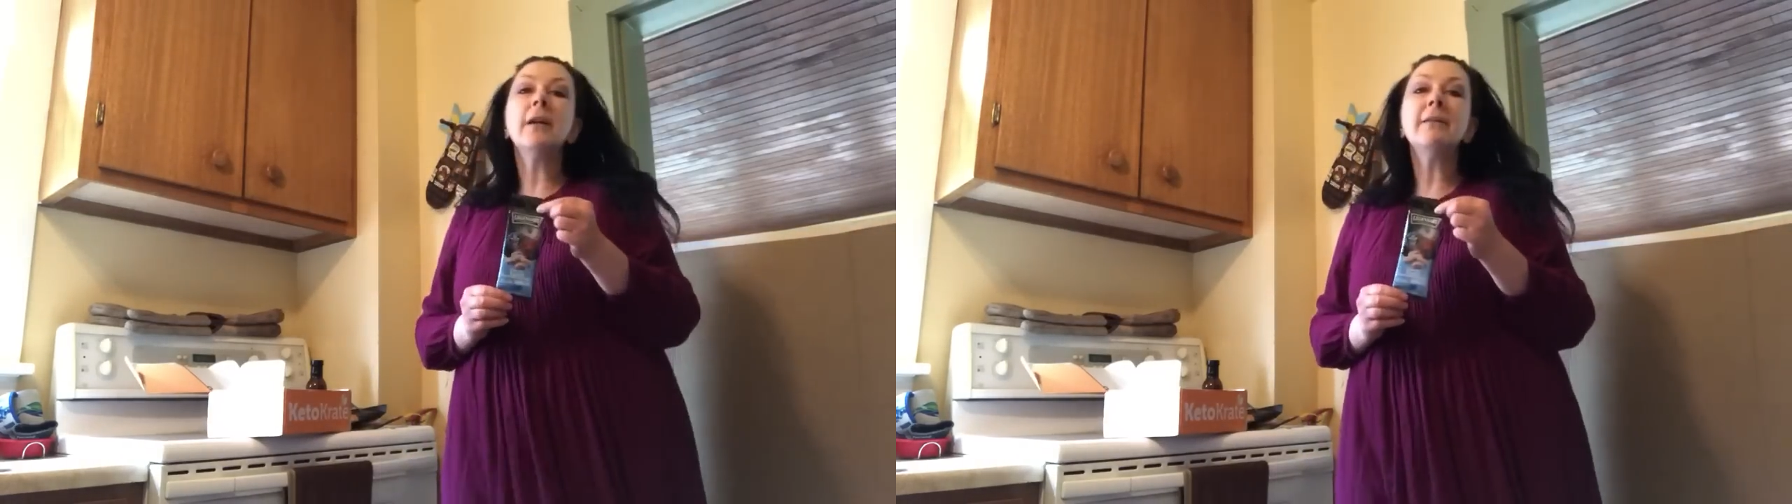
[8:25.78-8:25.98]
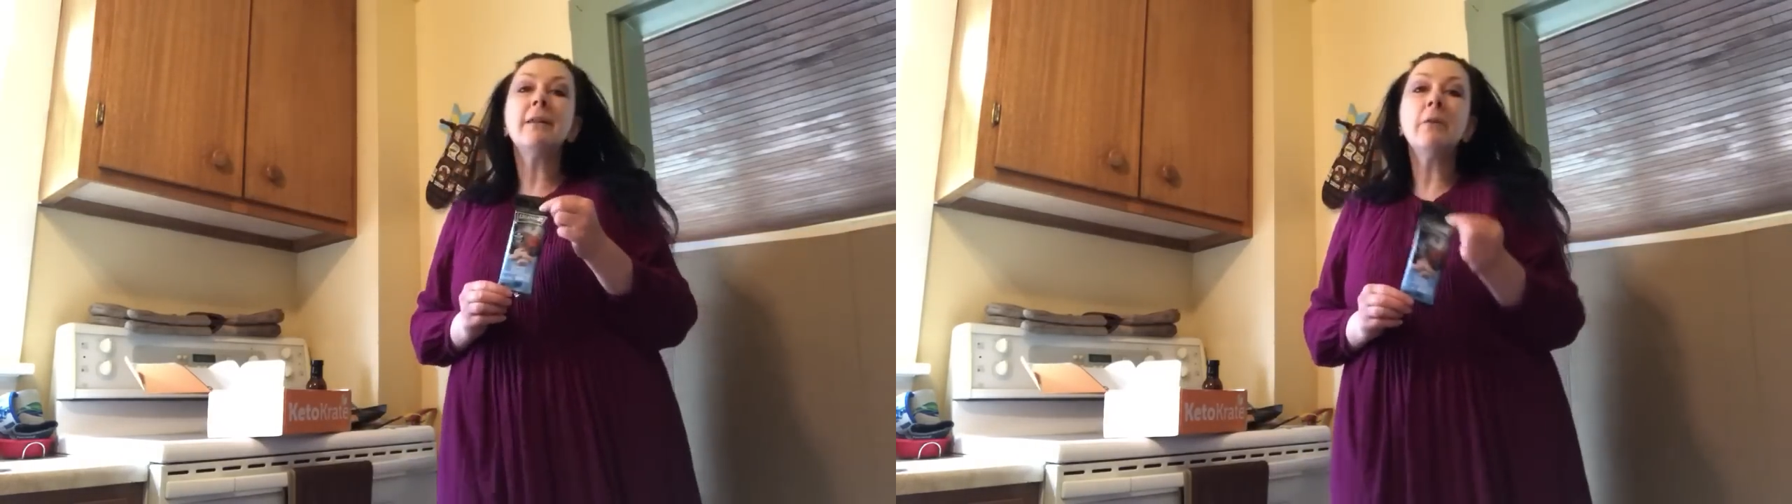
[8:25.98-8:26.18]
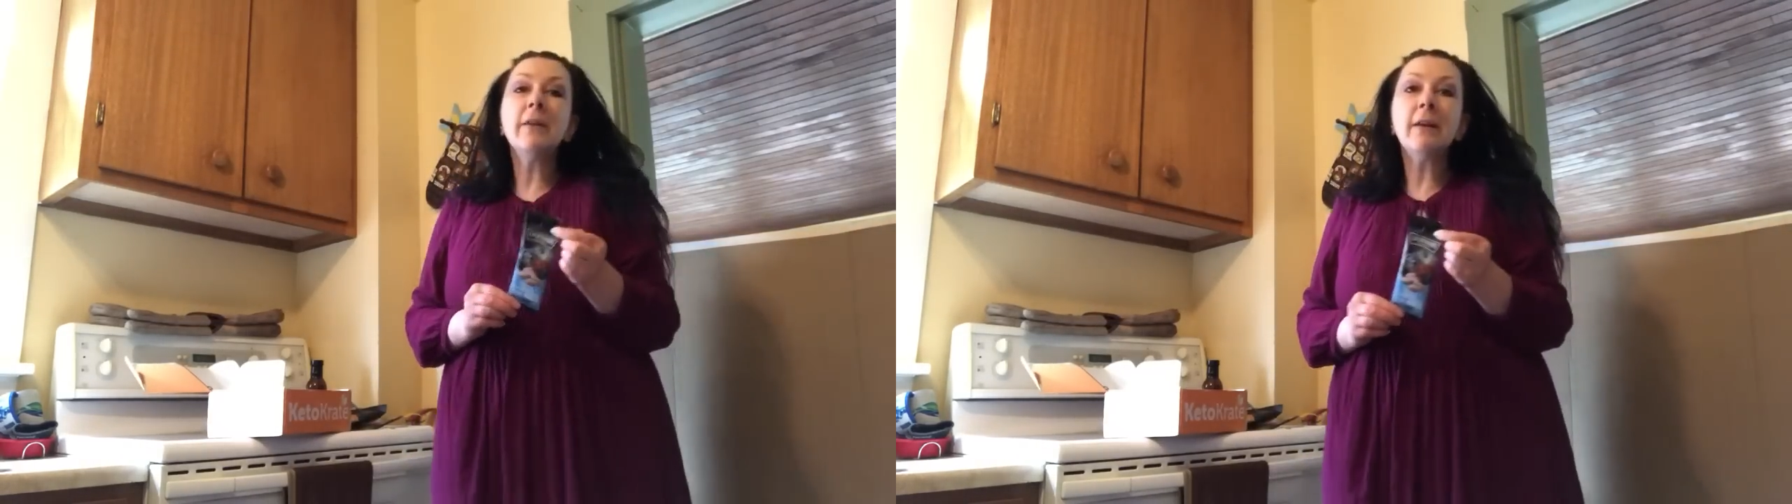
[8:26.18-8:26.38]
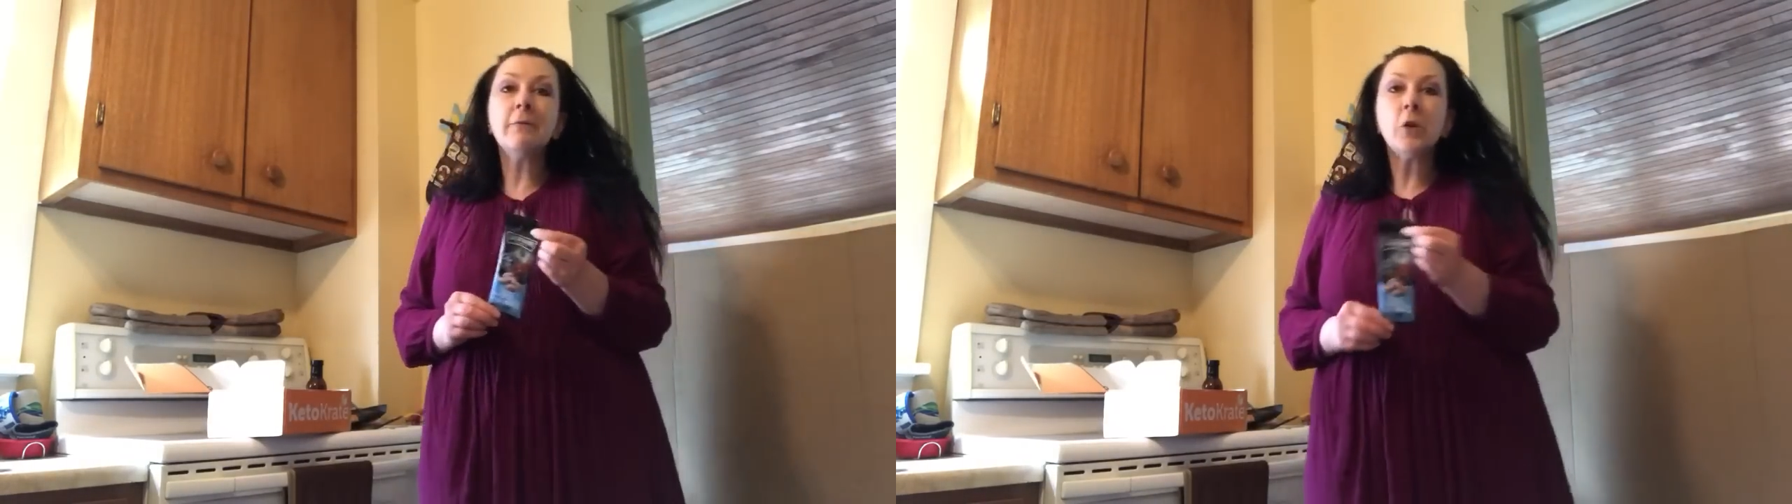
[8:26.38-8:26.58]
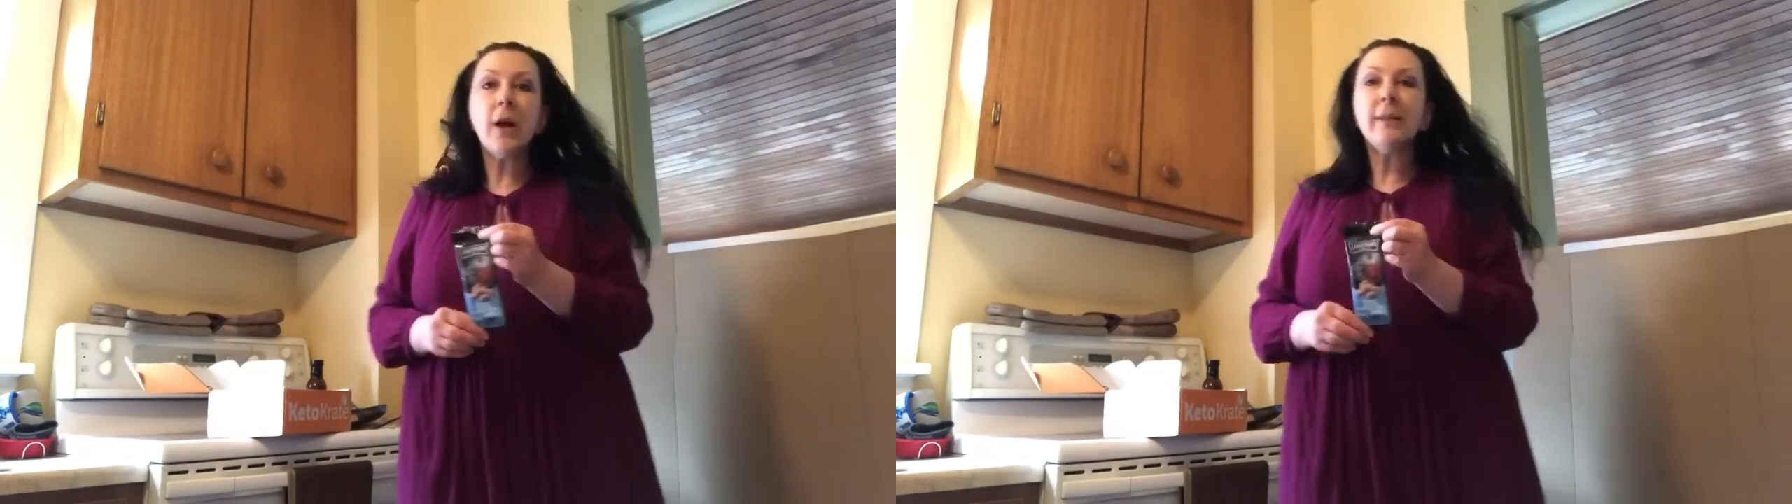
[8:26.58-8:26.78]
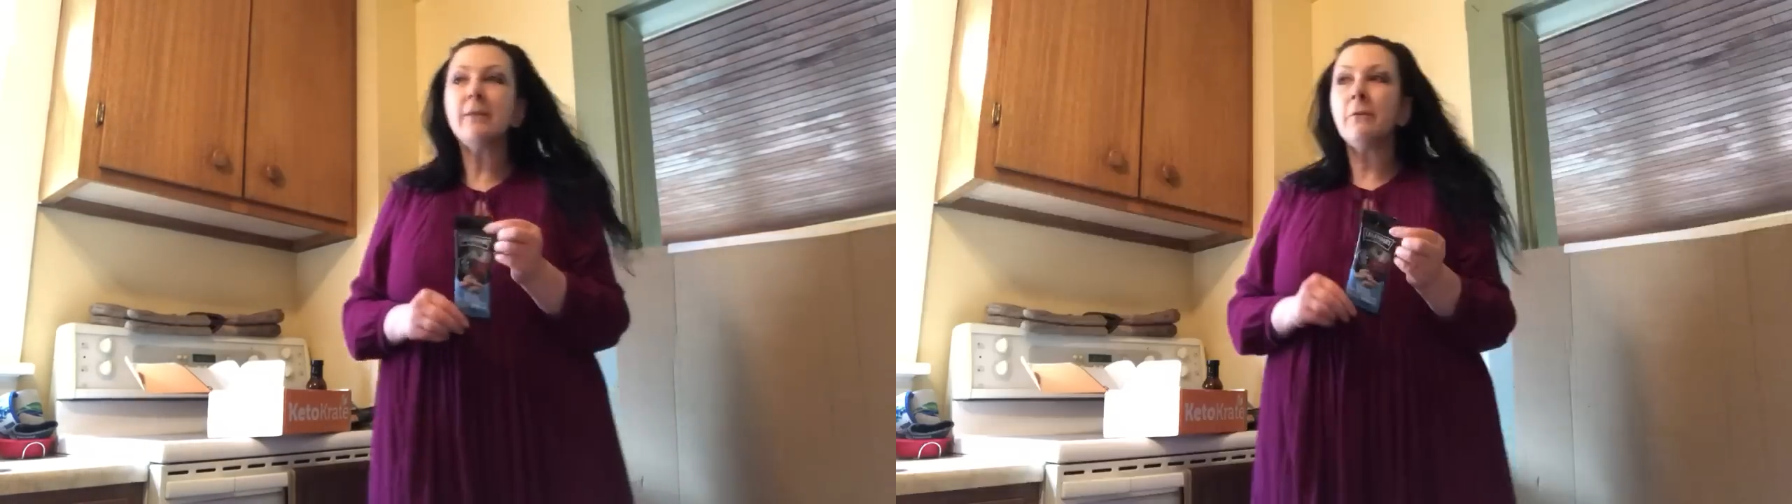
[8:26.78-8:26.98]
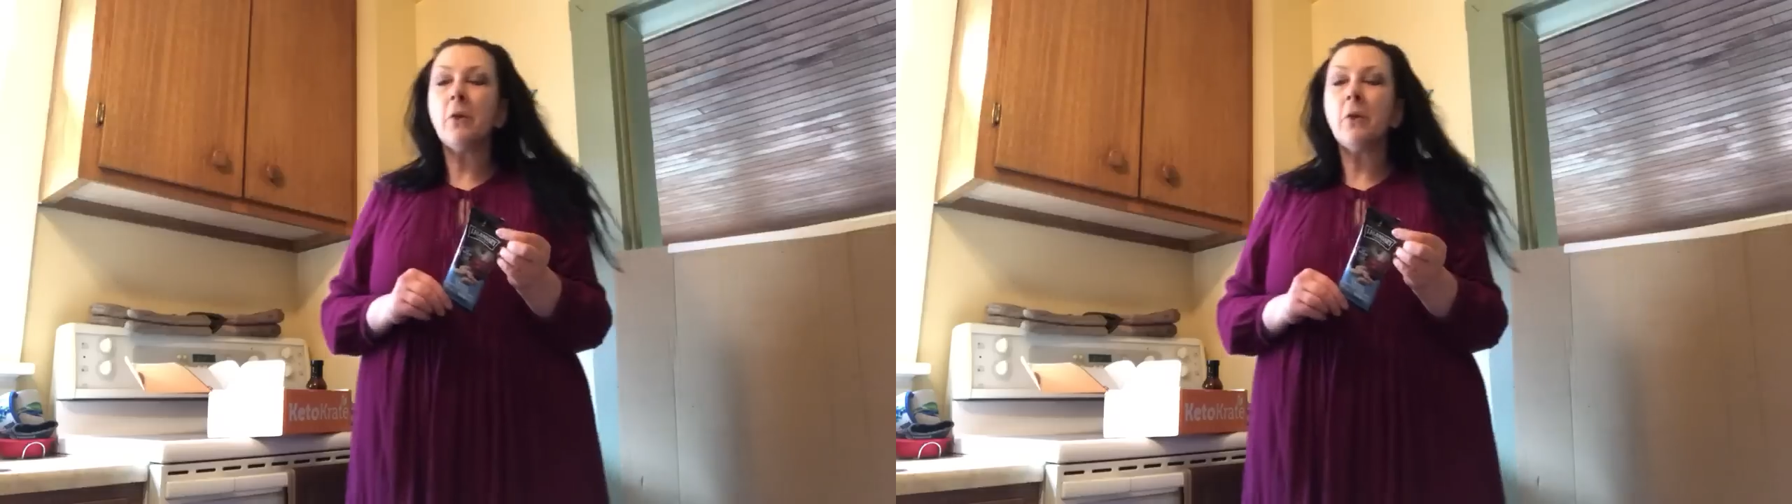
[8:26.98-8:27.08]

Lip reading: crates. Everything I've tried so